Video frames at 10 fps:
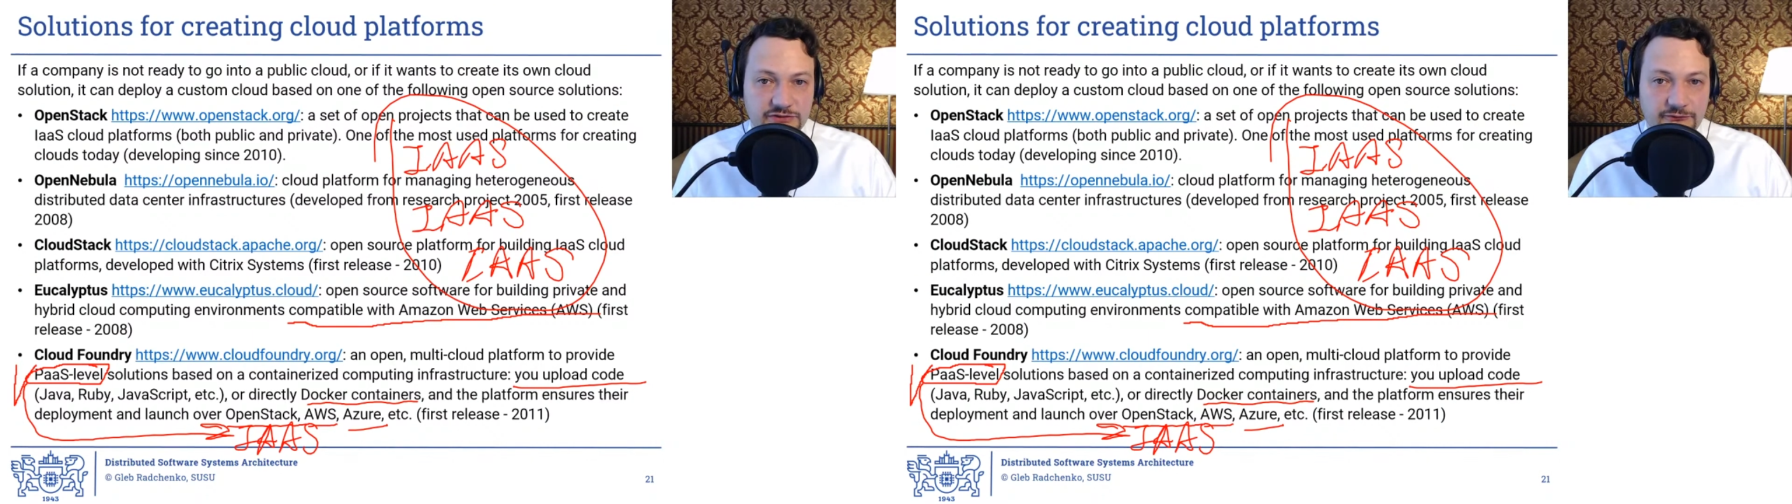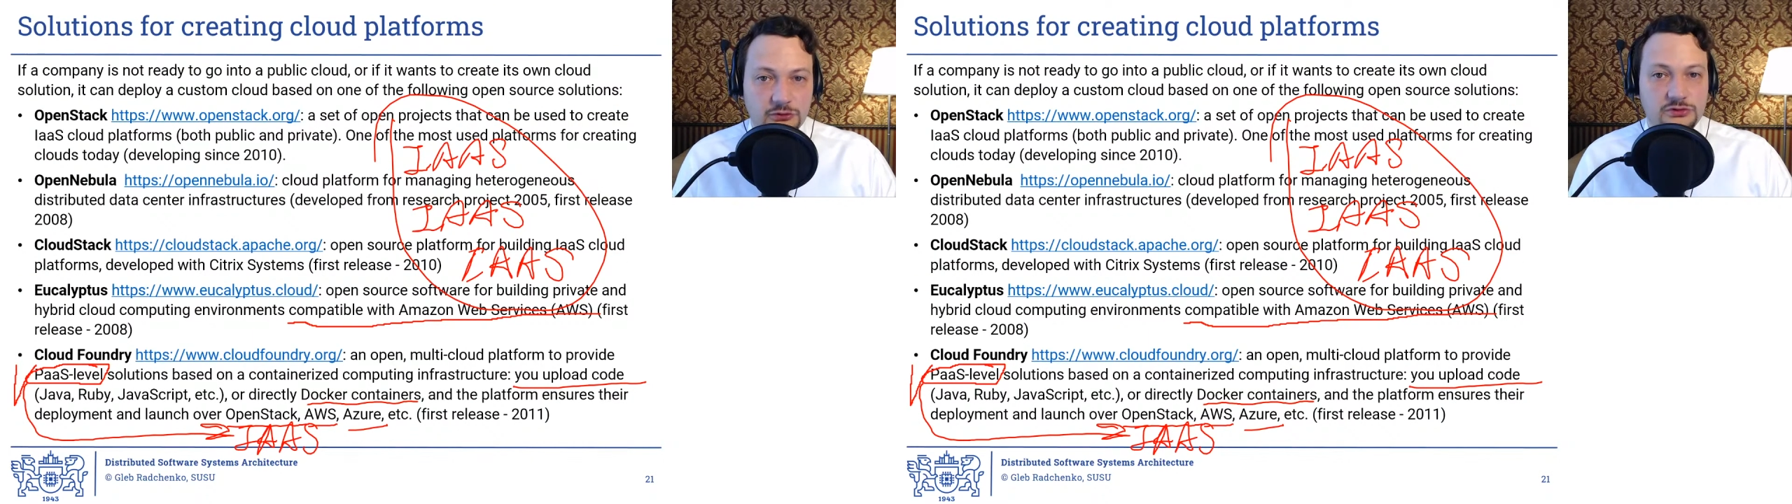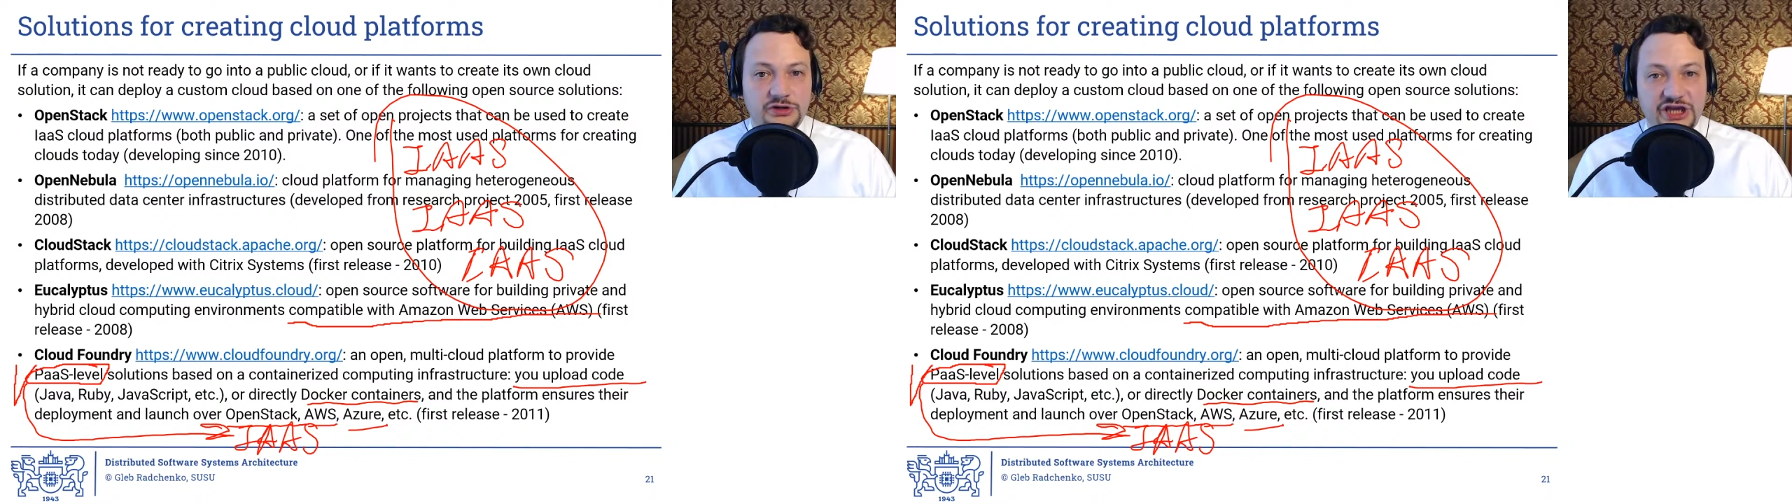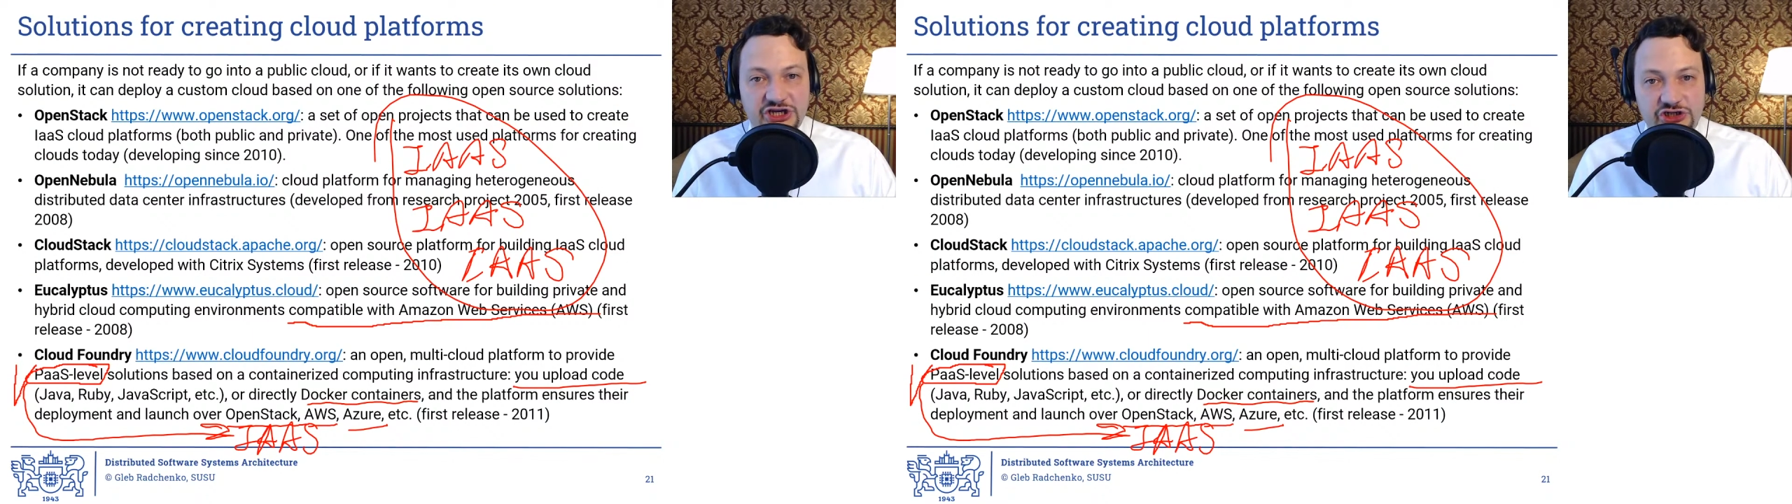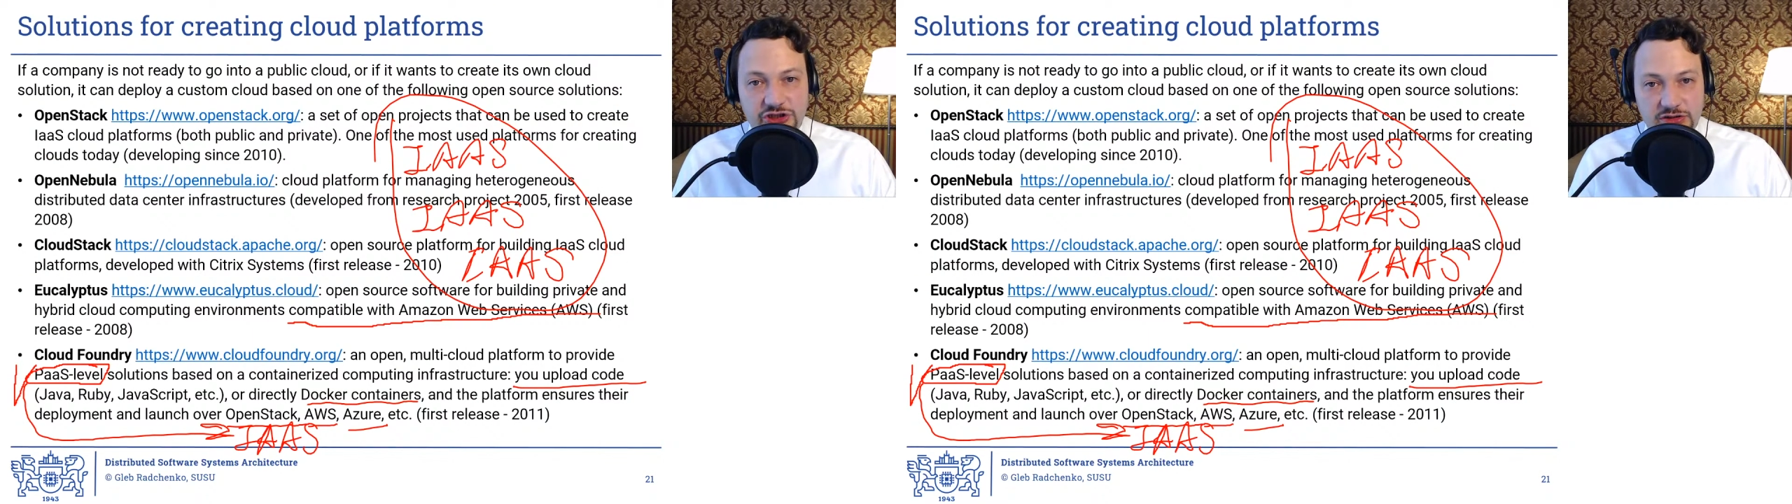for
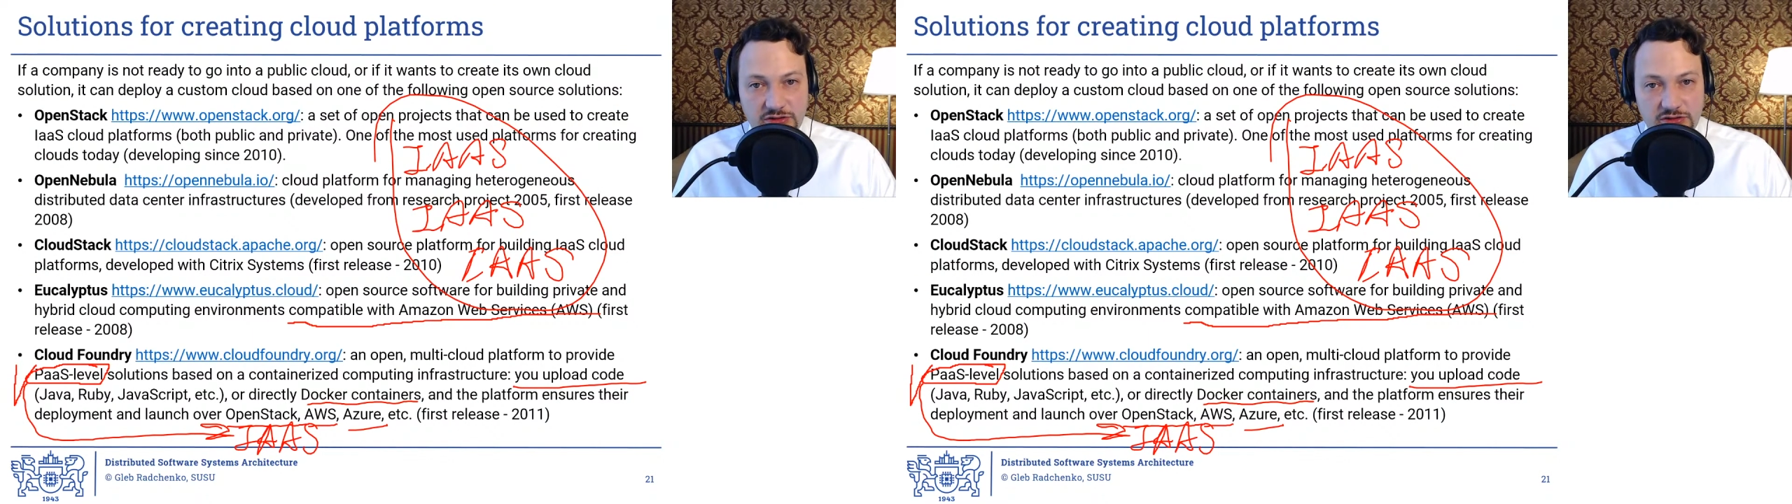creation